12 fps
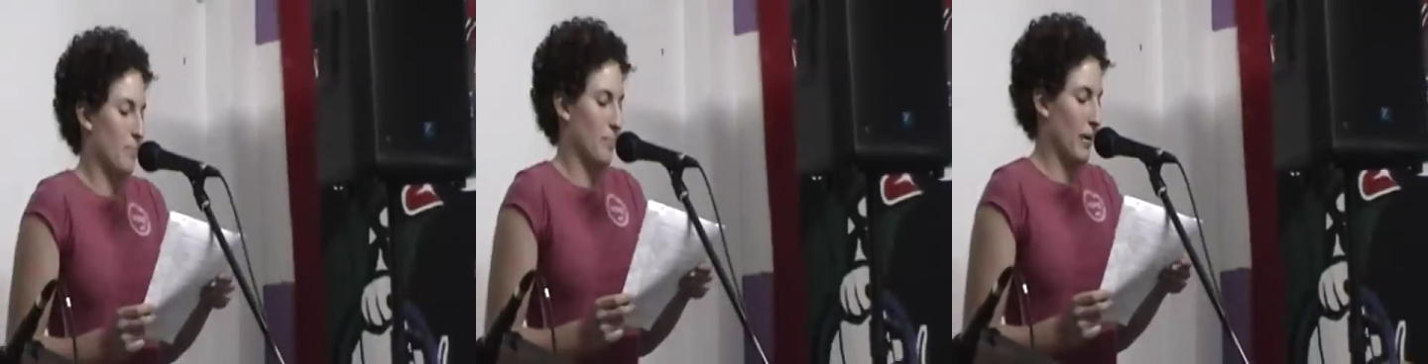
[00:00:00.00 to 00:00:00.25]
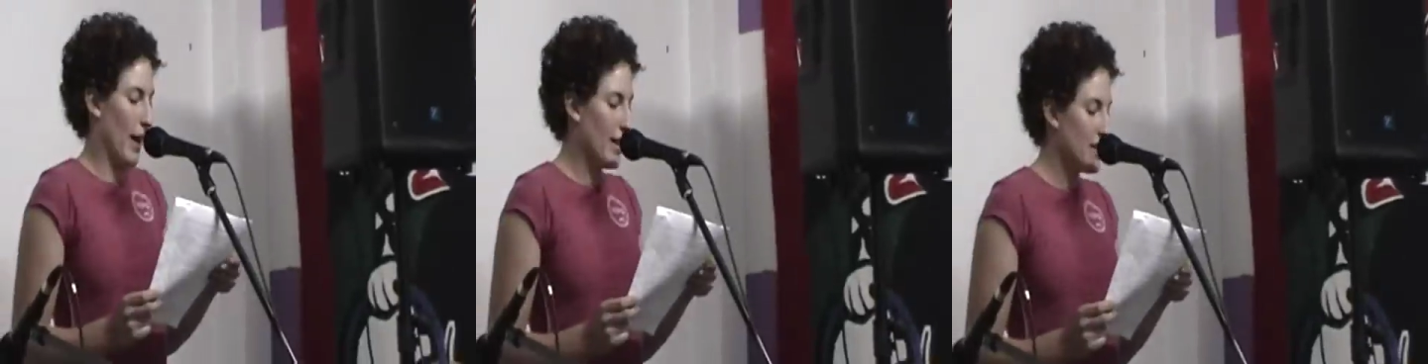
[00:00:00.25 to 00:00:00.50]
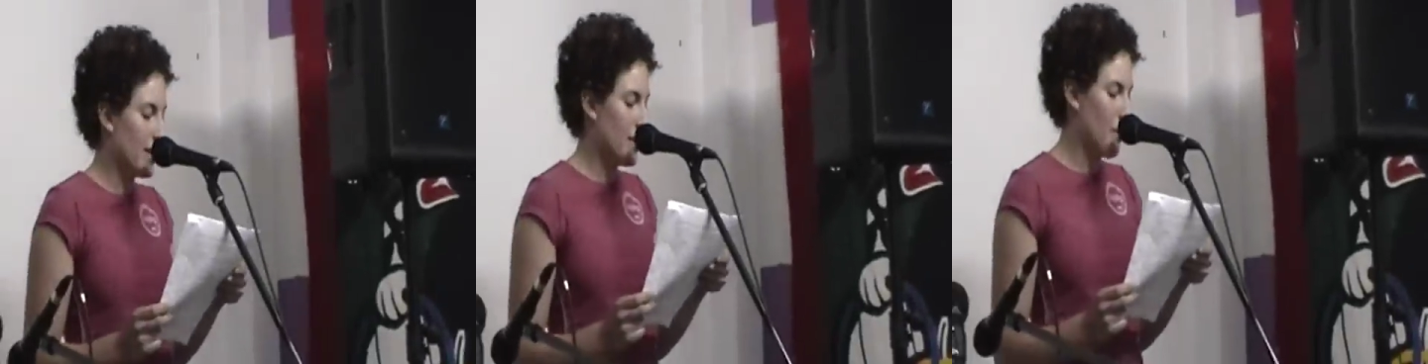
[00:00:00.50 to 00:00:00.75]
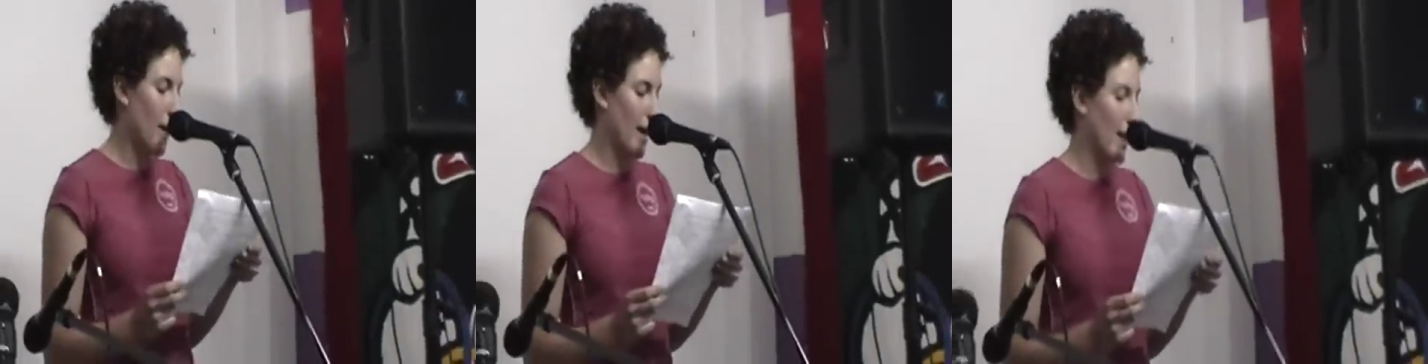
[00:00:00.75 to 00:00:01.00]

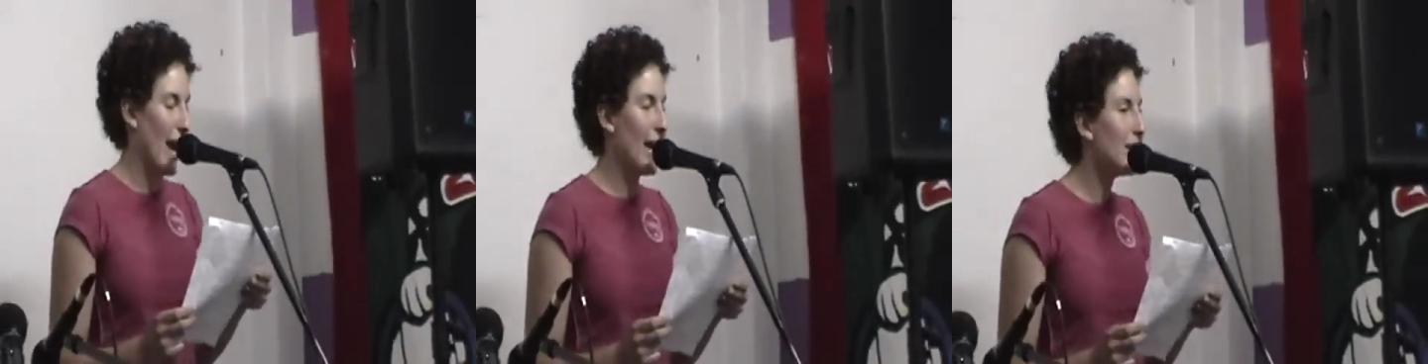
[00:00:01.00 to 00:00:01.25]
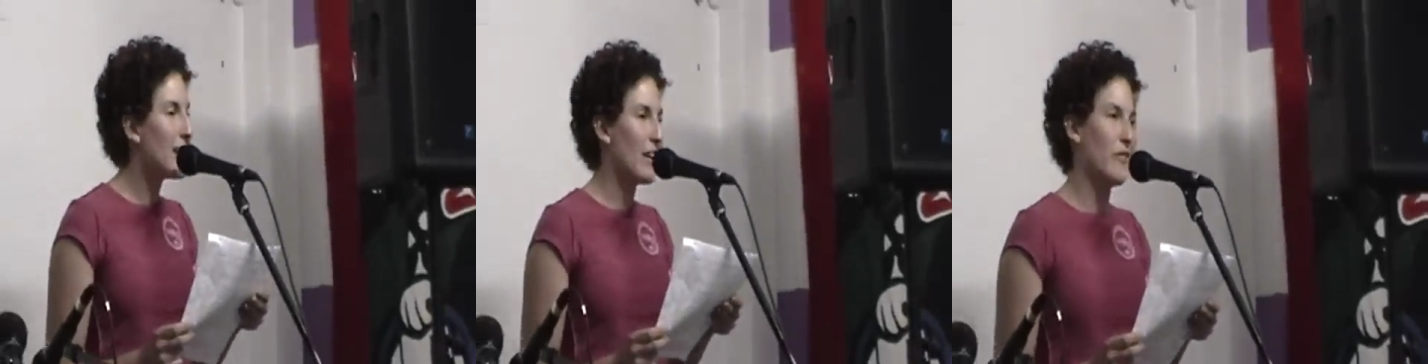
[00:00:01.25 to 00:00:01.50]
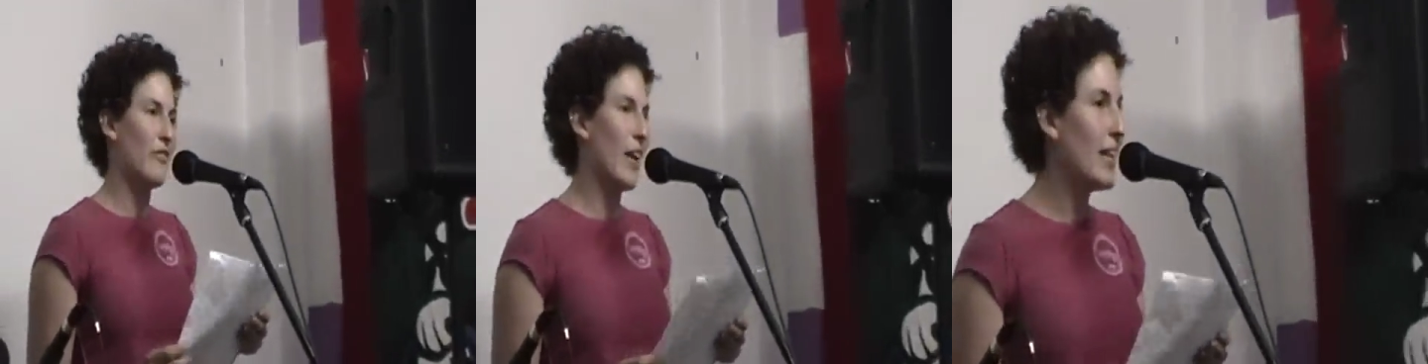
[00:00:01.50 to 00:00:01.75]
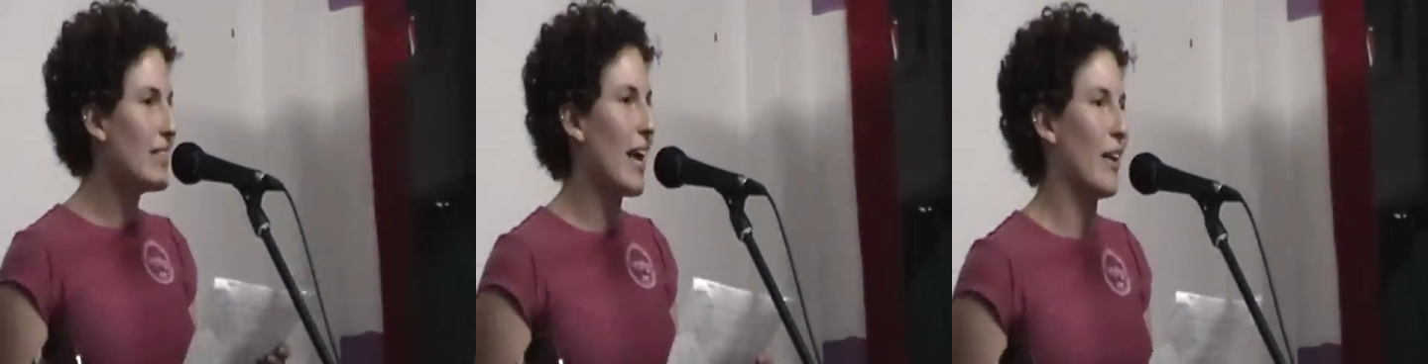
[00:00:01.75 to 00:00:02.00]
blighted by hate and
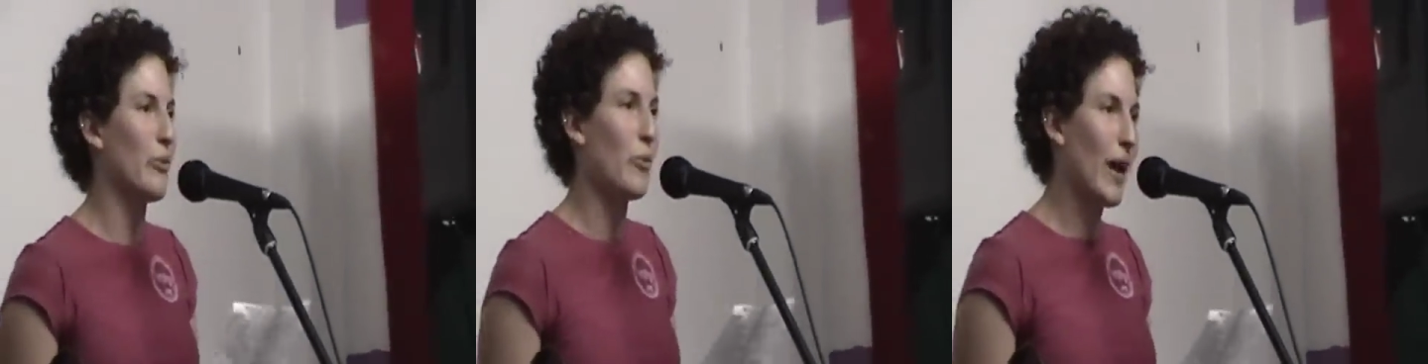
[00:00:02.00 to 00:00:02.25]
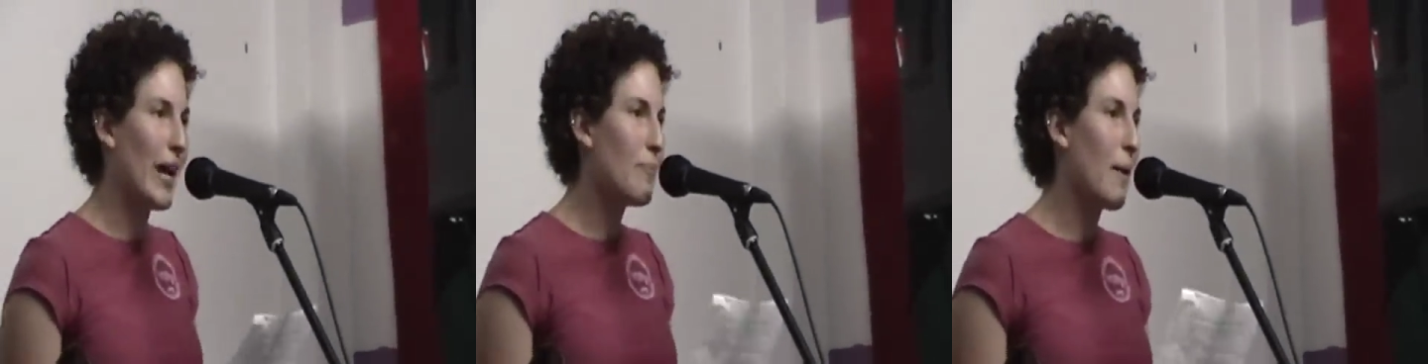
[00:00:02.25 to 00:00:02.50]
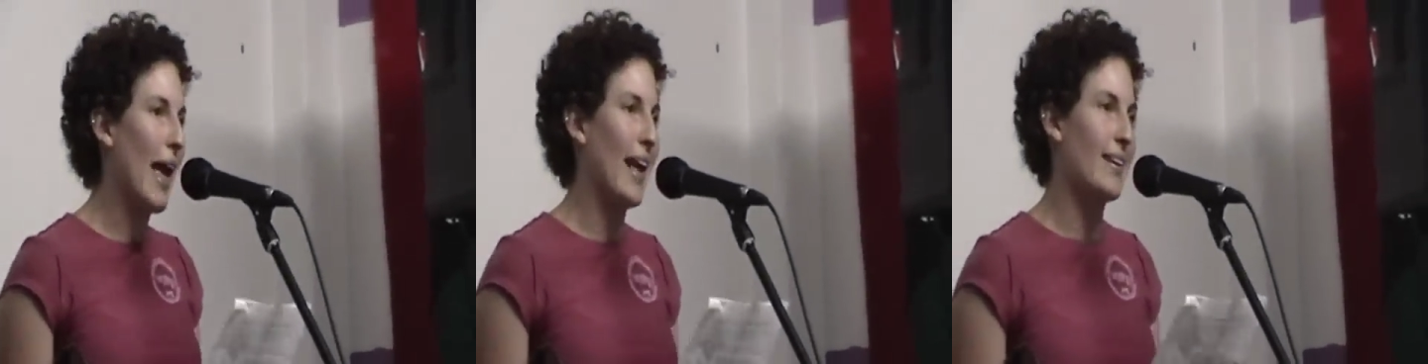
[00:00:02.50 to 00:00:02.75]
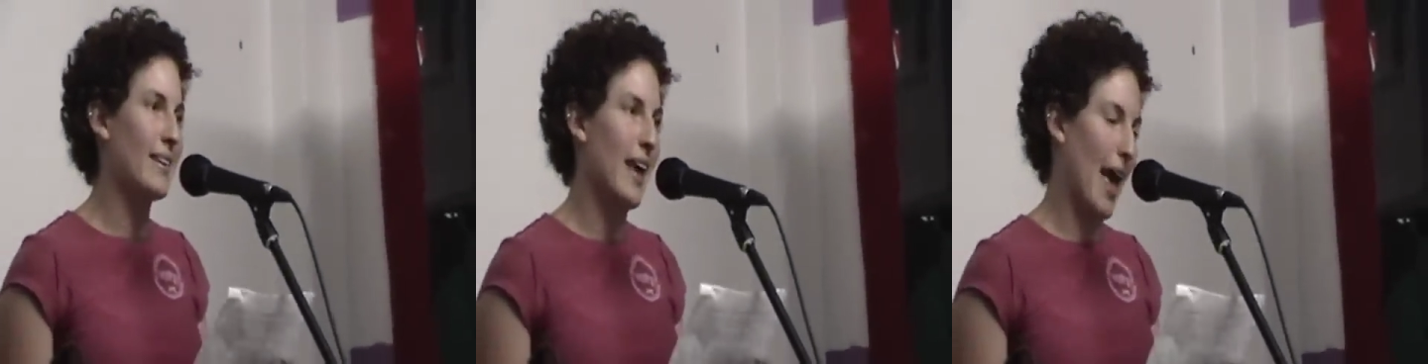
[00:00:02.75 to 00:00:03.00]
fate and rape
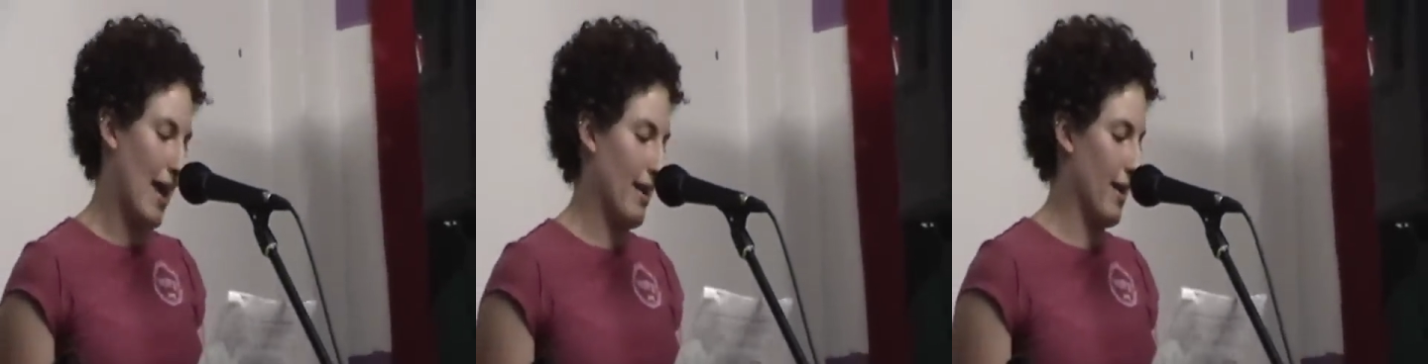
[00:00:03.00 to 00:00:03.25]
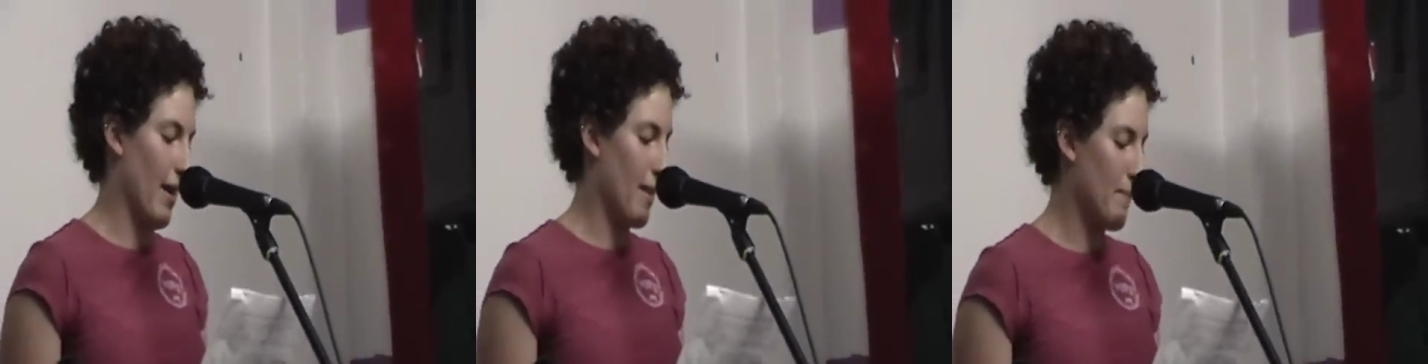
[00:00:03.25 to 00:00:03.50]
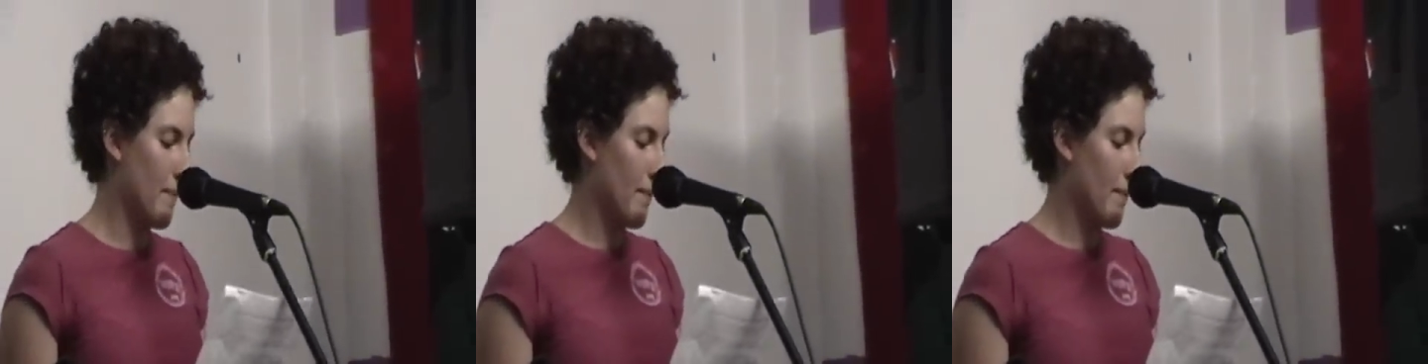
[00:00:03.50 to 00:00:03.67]
and Canada.